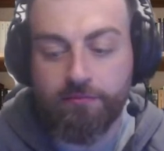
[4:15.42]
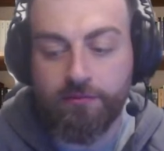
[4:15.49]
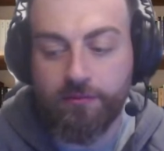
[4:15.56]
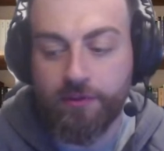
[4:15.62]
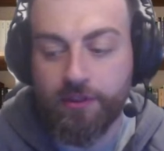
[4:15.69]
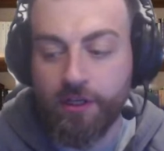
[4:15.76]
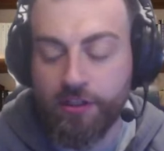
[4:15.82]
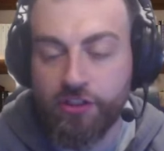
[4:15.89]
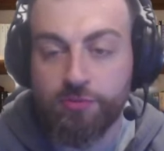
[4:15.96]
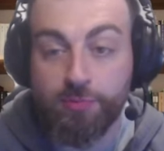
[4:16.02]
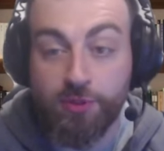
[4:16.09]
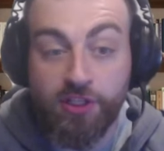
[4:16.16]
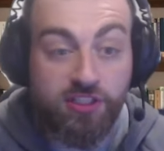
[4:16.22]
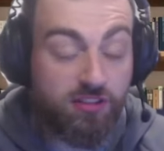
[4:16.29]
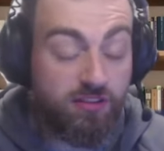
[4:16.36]
you know, just
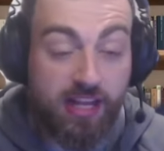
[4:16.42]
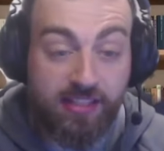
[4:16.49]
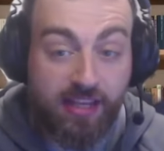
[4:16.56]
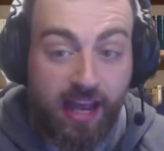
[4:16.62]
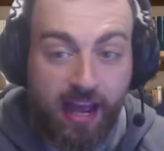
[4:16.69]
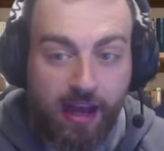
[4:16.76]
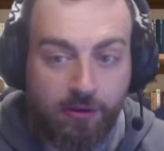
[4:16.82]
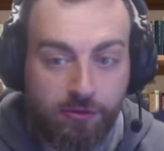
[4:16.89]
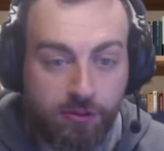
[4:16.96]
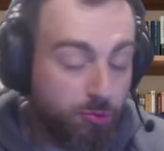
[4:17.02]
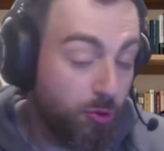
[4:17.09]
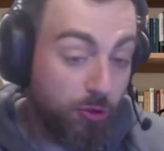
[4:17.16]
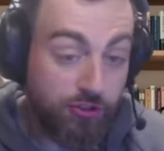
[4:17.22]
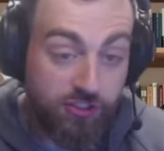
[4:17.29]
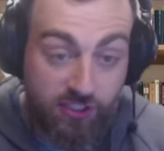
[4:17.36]
because that's how
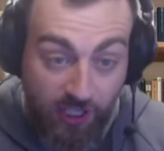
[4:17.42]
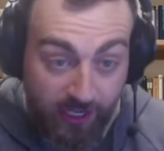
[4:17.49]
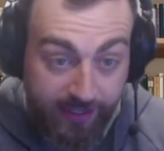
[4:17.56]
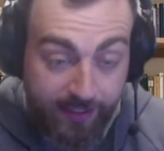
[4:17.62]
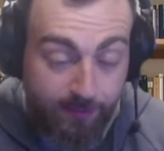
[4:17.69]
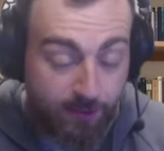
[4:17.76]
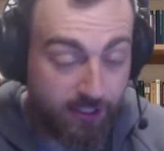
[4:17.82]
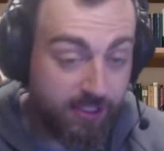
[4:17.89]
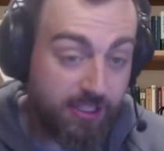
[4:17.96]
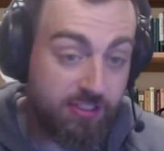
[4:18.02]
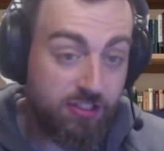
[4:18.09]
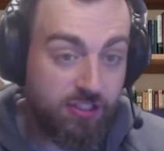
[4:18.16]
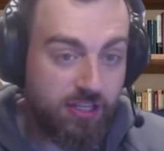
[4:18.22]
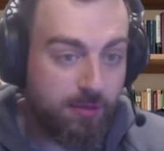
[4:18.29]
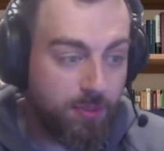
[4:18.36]
sports science works, that's
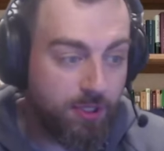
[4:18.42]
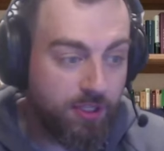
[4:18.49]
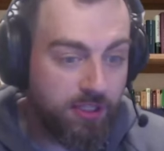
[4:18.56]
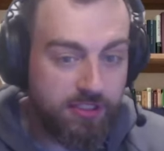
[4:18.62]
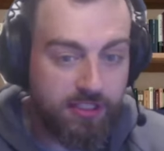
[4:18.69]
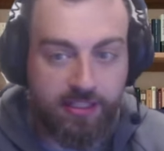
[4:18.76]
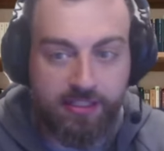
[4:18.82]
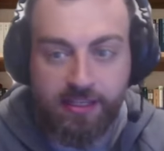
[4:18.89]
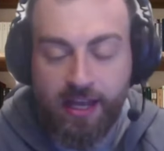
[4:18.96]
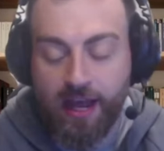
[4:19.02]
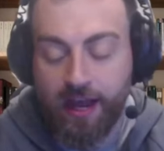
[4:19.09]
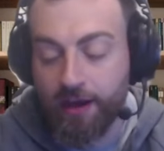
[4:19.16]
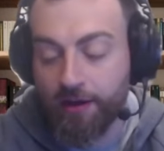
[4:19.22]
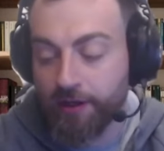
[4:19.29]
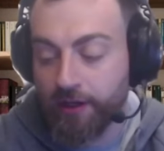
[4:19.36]
just because that's
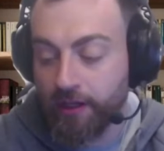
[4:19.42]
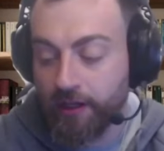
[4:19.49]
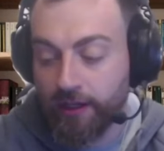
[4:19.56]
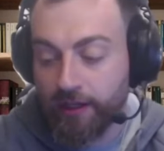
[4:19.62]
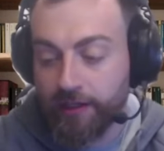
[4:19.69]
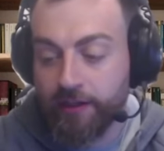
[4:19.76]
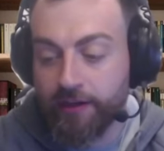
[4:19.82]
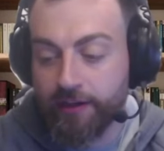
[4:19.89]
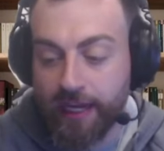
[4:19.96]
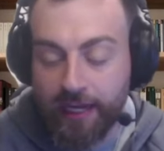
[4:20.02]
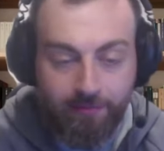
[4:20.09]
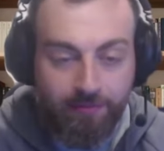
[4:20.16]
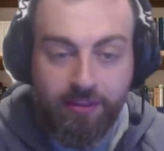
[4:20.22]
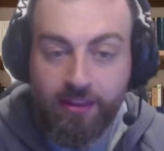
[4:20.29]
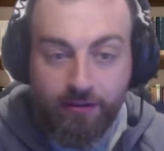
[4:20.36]
how you know
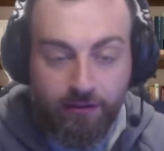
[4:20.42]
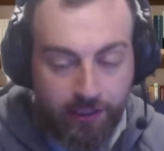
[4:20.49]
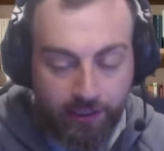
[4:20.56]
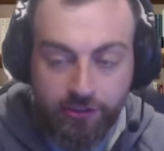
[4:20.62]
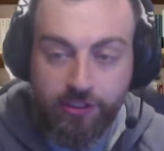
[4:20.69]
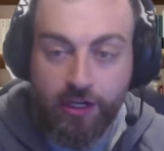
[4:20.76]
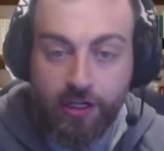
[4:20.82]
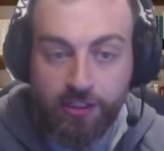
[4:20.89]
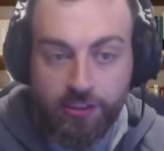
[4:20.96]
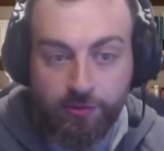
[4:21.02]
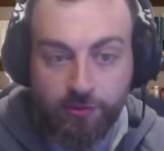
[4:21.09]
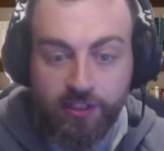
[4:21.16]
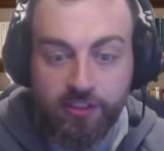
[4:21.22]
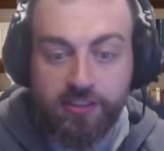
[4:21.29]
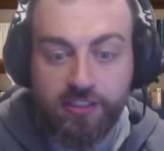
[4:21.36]
game theory and strategy
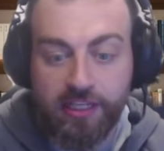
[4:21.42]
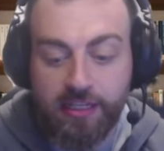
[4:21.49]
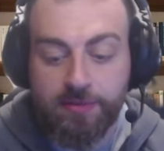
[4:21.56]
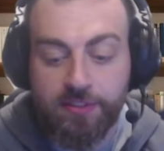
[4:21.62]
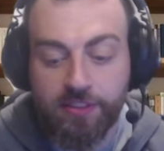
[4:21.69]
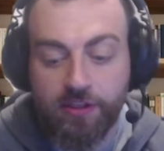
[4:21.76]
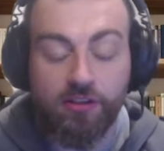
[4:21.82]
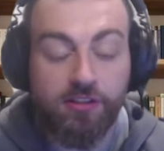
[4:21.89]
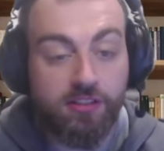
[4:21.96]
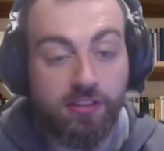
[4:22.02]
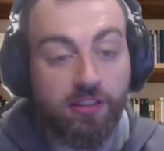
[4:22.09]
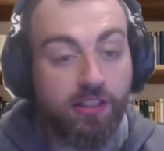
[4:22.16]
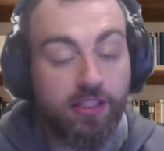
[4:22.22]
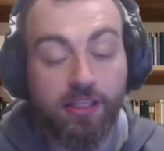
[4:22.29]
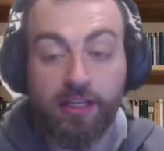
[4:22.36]
works. Teams are
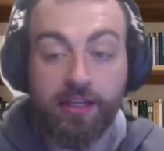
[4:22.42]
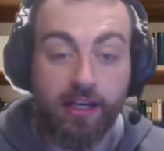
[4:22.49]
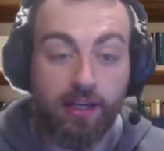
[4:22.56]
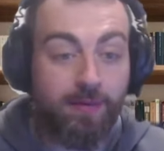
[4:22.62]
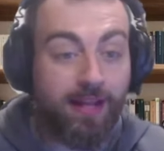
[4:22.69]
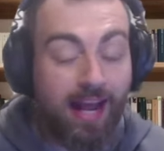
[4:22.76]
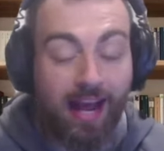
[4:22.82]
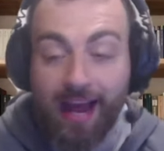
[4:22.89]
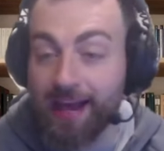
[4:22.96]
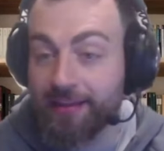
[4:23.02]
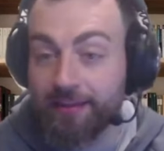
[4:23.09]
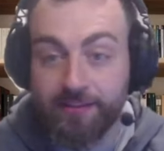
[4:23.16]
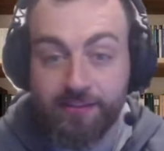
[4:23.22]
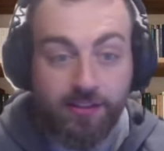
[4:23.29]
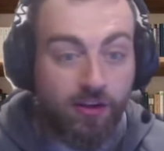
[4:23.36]
constantly getting better.
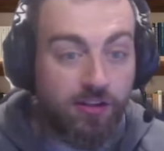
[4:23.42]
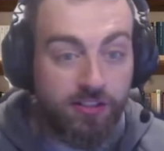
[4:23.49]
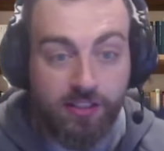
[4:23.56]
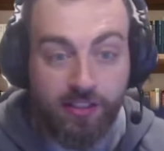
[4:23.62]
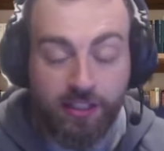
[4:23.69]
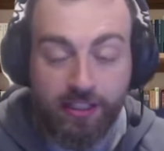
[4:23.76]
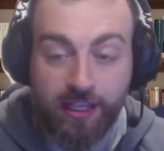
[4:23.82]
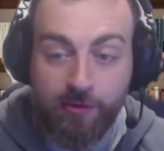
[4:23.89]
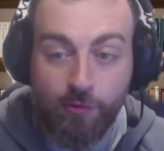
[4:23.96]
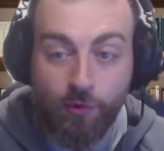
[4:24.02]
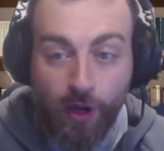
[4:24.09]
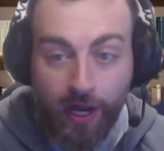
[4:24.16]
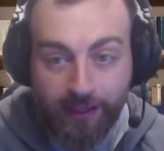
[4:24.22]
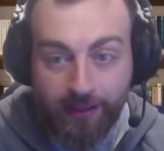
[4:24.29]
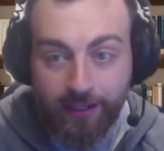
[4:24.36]
Athletes are constantly getting
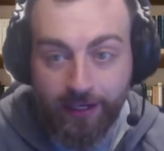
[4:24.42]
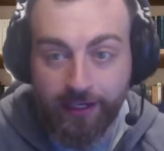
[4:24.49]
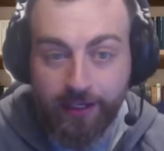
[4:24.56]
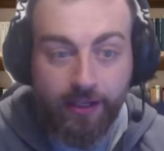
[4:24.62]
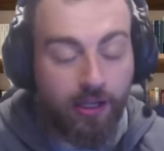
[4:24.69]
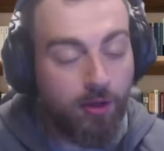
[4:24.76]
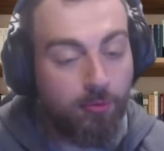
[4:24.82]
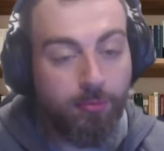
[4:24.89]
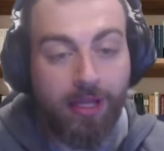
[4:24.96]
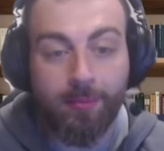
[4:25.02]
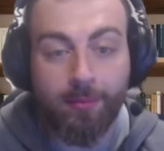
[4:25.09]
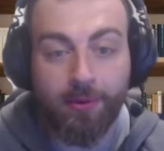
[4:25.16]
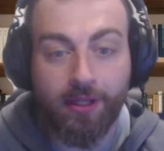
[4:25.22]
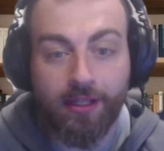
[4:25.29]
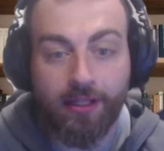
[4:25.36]
more athletic.
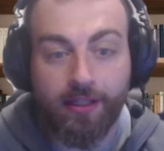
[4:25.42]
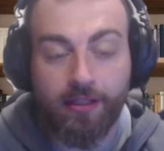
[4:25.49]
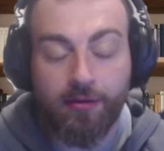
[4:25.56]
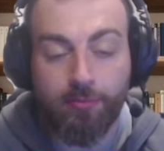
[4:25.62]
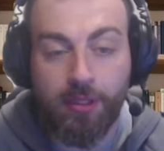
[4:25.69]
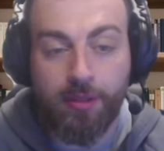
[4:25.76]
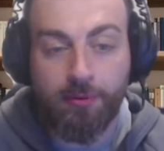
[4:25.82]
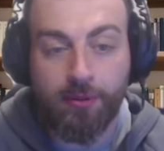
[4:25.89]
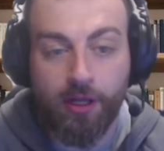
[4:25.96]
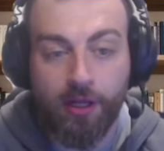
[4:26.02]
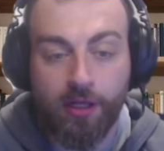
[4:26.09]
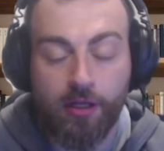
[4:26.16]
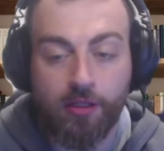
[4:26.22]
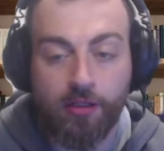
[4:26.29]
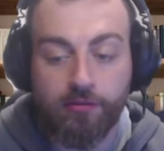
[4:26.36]
People are people
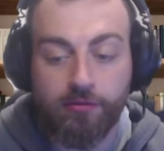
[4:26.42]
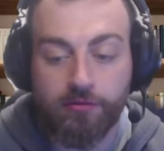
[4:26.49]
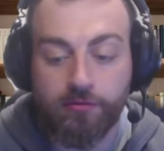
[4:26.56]
are